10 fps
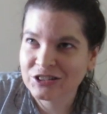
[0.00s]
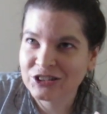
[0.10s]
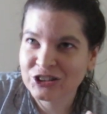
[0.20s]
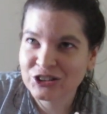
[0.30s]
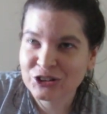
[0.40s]

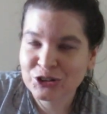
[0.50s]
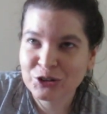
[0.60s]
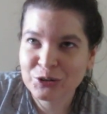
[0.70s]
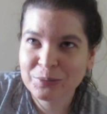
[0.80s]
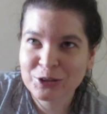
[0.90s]
Just
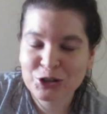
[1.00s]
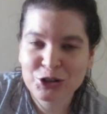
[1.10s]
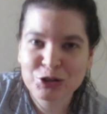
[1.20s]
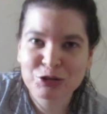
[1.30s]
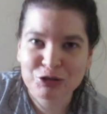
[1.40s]
too much
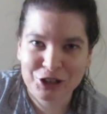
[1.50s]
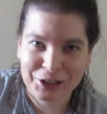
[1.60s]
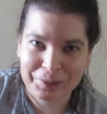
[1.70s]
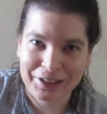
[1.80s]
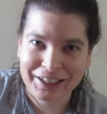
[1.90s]

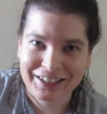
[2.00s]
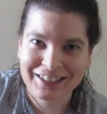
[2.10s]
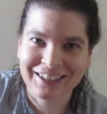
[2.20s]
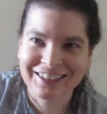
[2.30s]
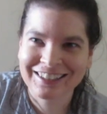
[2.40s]
streaming.
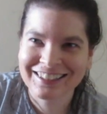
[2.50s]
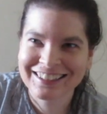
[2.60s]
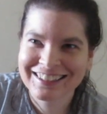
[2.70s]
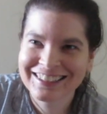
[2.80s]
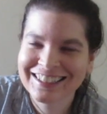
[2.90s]

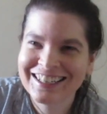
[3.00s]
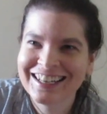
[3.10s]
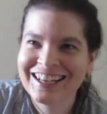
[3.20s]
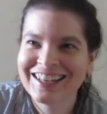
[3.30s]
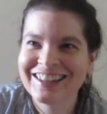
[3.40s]

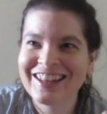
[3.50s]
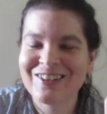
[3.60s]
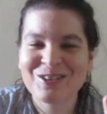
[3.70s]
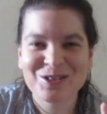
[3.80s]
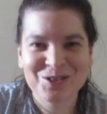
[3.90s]

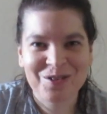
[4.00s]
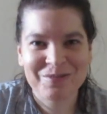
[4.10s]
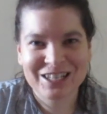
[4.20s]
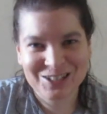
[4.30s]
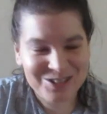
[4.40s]
There are so
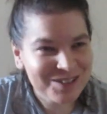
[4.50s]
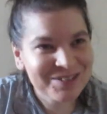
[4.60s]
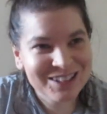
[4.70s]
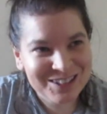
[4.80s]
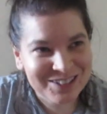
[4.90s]
many
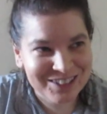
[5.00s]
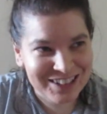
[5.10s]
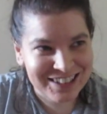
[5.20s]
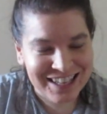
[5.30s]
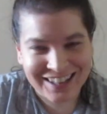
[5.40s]
streaming
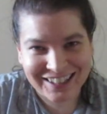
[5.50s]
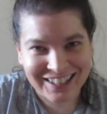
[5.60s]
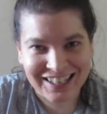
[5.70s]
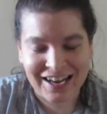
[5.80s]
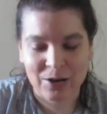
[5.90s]
services out
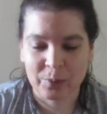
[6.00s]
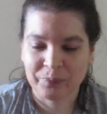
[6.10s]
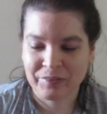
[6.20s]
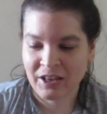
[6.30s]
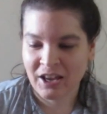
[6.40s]
there now,
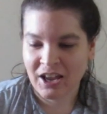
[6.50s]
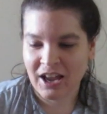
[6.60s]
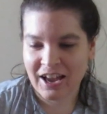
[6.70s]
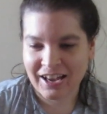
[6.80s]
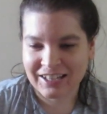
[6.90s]

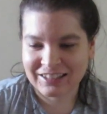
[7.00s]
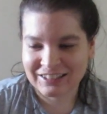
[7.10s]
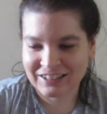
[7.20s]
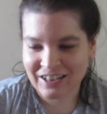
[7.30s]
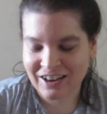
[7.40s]

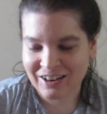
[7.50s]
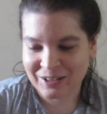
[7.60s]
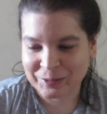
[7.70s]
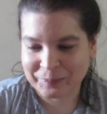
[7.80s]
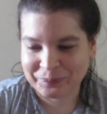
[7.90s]
and
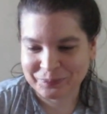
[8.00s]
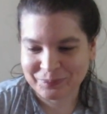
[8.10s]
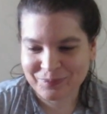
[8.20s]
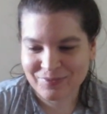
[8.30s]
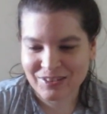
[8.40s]

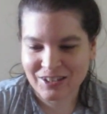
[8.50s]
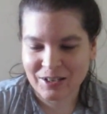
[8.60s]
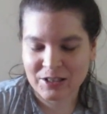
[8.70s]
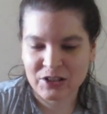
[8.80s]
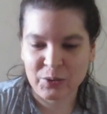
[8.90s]

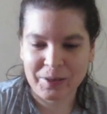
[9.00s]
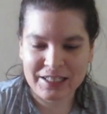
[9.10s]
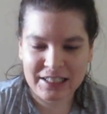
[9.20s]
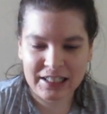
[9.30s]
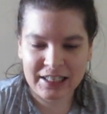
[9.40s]
so
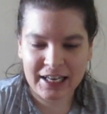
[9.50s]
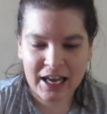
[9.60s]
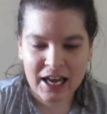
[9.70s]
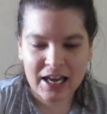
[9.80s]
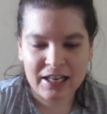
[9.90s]
basically
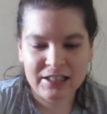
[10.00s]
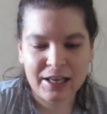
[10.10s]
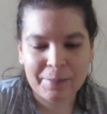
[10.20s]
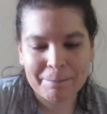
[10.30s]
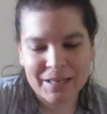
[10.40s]
it's
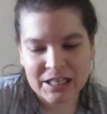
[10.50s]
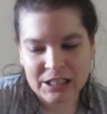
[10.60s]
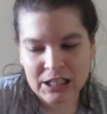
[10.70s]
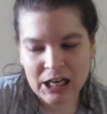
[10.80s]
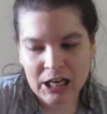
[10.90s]
like
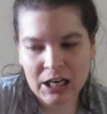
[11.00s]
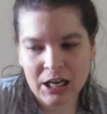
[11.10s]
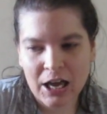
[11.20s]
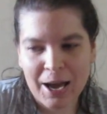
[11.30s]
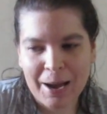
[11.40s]
binging,
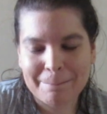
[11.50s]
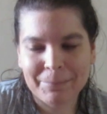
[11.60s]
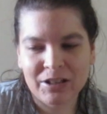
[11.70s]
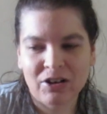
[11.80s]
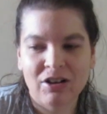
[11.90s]

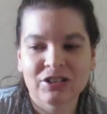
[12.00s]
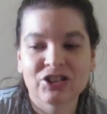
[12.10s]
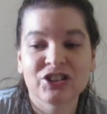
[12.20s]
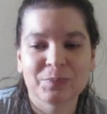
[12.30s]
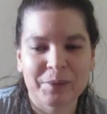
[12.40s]
but not
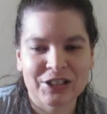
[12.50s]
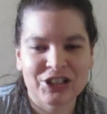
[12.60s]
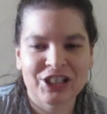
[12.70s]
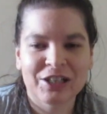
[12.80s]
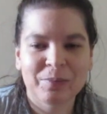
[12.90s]
just
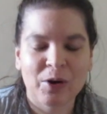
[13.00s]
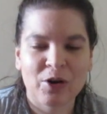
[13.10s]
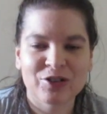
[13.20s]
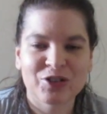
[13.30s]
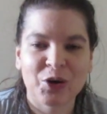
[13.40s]
binging, but
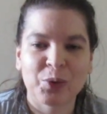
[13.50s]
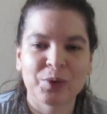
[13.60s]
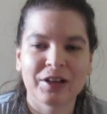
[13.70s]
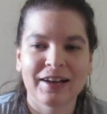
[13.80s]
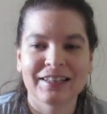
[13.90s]
also
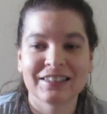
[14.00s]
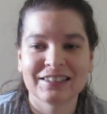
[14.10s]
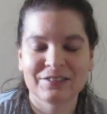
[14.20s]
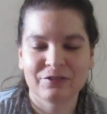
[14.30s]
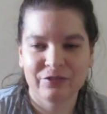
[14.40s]
like,
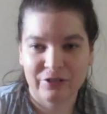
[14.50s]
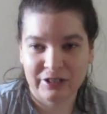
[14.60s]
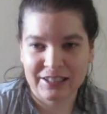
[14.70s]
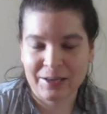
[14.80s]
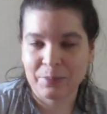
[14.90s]
for
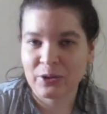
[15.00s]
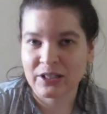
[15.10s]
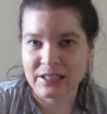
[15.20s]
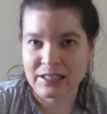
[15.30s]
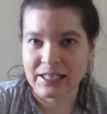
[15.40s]
example,
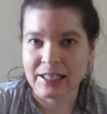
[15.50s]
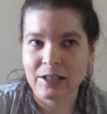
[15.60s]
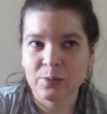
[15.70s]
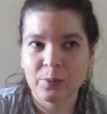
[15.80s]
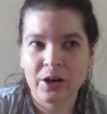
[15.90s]
the
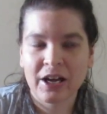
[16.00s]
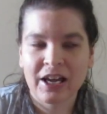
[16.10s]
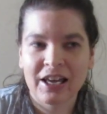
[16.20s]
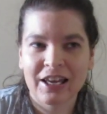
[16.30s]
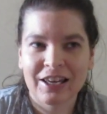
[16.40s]
sleep,
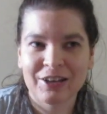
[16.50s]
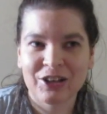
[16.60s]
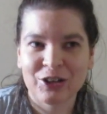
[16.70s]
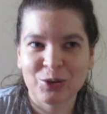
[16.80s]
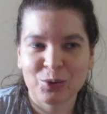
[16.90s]

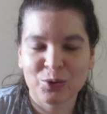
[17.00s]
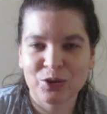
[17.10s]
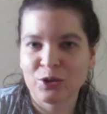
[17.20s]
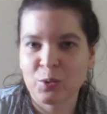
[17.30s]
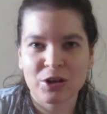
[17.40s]
you're
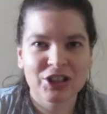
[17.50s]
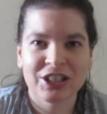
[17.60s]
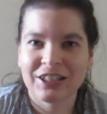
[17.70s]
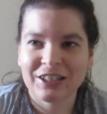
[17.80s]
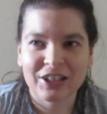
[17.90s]

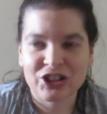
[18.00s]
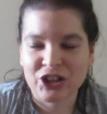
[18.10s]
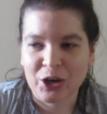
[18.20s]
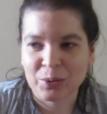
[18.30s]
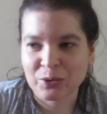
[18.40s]
watching a
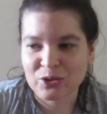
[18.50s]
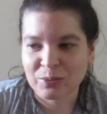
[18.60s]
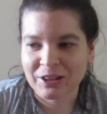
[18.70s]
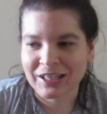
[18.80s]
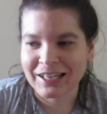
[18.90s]
show or
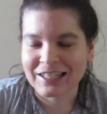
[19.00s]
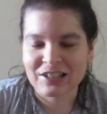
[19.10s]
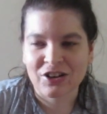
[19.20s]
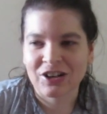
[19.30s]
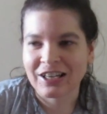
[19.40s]
something and
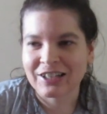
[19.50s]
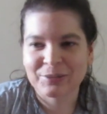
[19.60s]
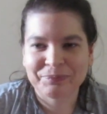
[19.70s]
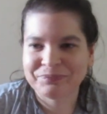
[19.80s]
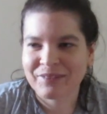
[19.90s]
it's got
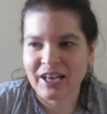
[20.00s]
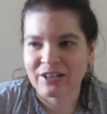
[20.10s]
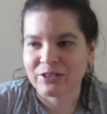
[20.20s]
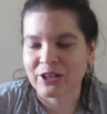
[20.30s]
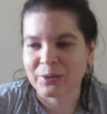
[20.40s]
like, I
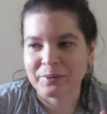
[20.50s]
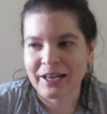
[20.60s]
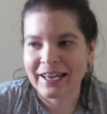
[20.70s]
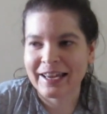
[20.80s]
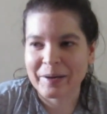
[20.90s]
don't know,
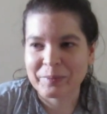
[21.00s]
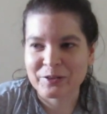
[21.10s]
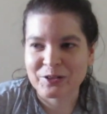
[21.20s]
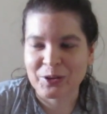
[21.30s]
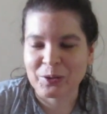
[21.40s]
8
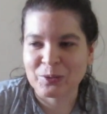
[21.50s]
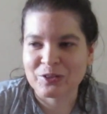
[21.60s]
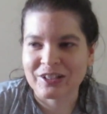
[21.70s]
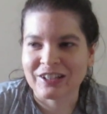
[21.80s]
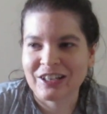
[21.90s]

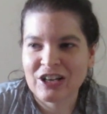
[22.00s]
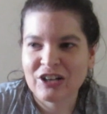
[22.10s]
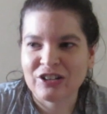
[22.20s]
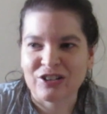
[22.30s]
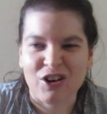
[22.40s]
episodes and
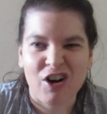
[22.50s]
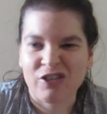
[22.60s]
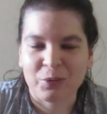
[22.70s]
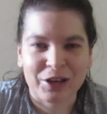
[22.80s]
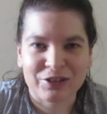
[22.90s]
you're
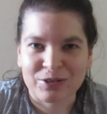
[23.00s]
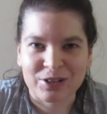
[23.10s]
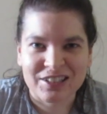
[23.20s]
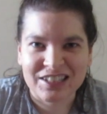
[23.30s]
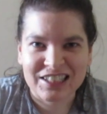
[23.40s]
halfway through
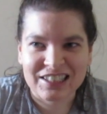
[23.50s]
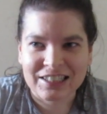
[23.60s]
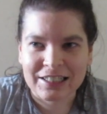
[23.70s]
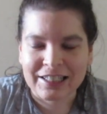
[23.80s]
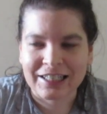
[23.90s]
the
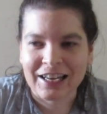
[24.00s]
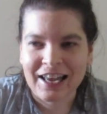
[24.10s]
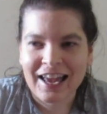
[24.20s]
season